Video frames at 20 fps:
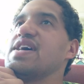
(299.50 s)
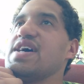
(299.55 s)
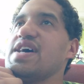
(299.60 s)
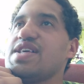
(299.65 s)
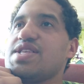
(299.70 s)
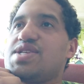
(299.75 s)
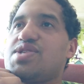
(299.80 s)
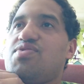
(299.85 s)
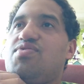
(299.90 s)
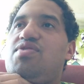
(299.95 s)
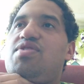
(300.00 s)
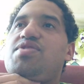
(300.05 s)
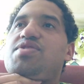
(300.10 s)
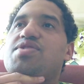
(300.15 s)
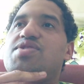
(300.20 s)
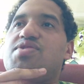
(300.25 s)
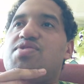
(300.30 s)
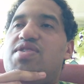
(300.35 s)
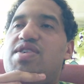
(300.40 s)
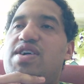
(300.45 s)
and so on.
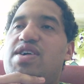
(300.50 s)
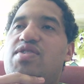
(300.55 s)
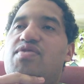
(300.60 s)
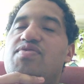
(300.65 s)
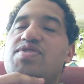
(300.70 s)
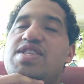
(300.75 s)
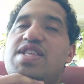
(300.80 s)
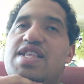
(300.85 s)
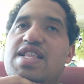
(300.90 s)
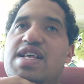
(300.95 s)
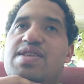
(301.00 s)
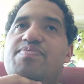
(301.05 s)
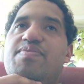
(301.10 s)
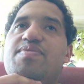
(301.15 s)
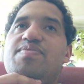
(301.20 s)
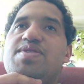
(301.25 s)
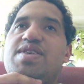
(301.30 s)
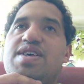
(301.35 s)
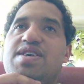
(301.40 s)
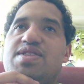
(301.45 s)
So obviously that
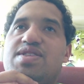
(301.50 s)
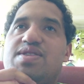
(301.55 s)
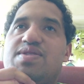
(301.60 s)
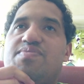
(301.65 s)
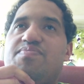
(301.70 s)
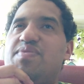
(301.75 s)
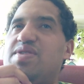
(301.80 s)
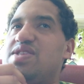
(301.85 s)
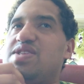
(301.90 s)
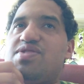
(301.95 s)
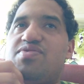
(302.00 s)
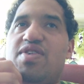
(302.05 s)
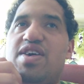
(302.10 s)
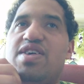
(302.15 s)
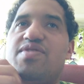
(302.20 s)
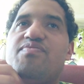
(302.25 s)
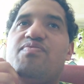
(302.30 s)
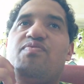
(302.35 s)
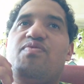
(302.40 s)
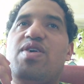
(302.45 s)
maybe sounds a bit
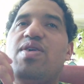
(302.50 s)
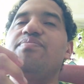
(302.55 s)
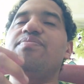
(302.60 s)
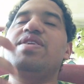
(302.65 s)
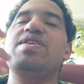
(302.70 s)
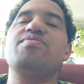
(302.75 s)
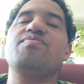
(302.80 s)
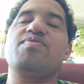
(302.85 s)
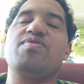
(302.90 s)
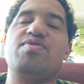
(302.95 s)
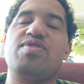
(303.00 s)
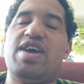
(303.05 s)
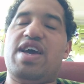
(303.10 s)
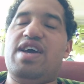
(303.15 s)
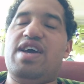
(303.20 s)
strange. What I mean